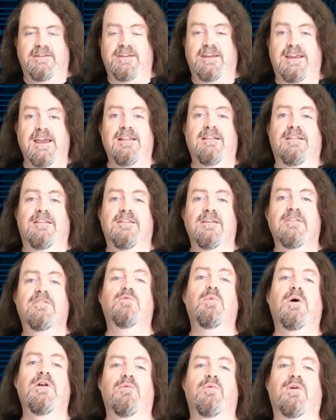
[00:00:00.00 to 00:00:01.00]
To get
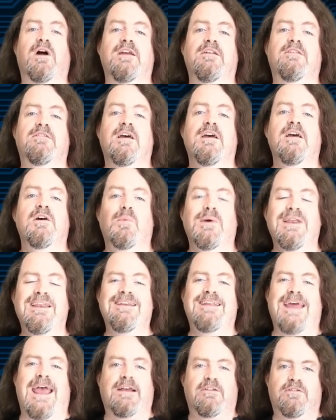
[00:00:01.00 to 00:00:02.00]
this one right, we
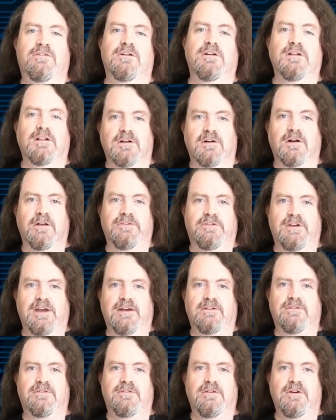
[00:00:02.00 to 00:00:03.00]
need external
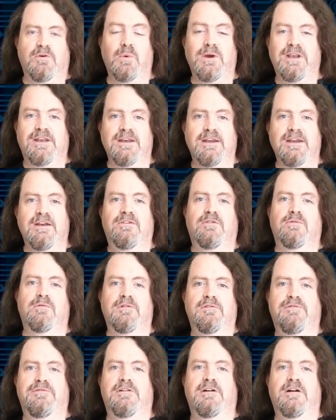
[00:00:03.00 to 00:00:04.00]
context. We'd need to
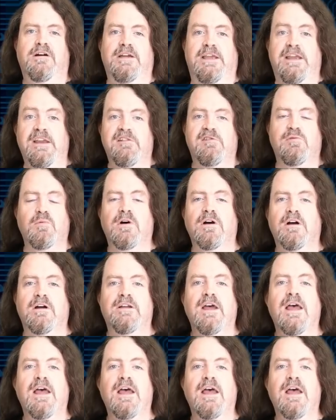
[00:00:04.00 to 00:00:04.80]
refer each word